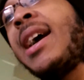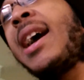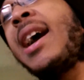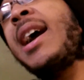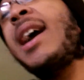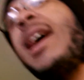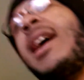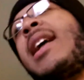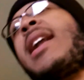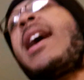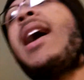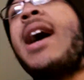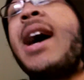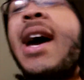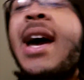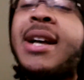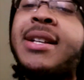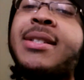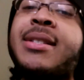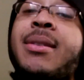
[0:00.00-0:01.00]
And
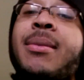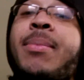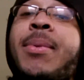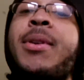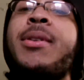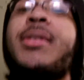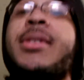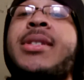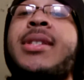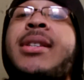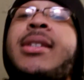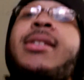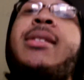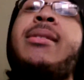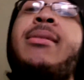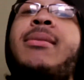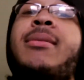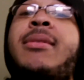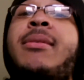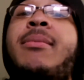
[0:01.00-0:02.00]
I asked the
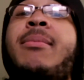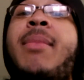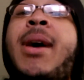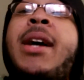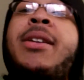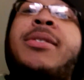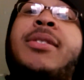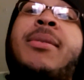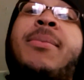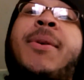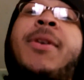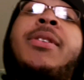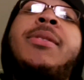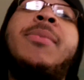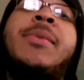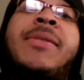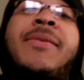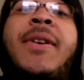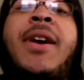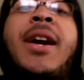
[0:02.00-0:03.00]
person, mind you, the person was